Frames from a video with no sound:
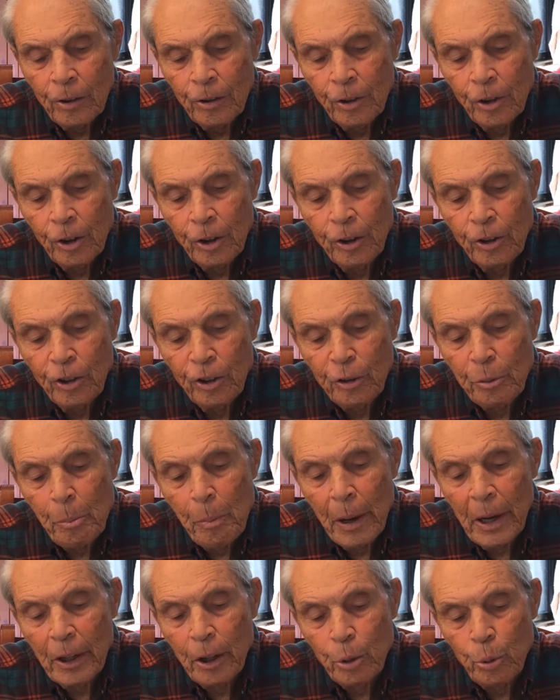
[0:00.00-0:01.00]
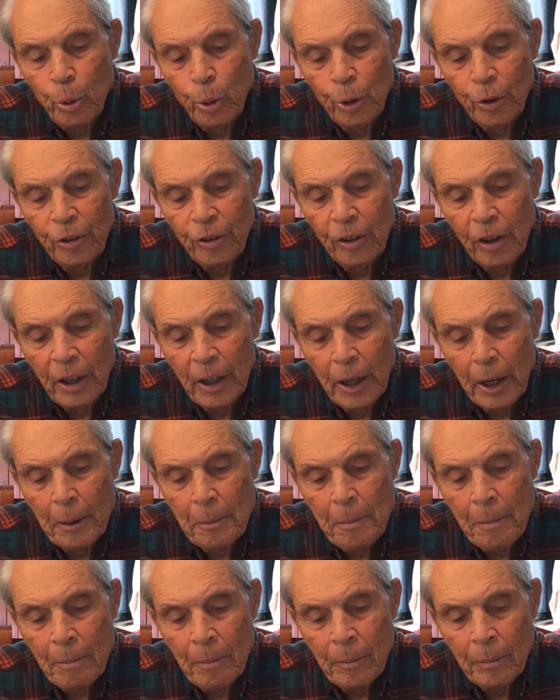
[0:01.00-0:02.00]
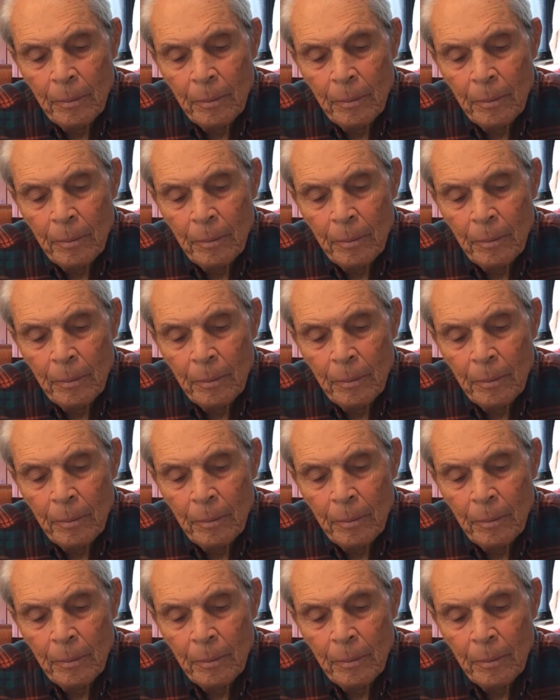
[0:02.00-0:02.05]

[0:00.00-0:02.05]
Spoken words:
Jesus' mother was there,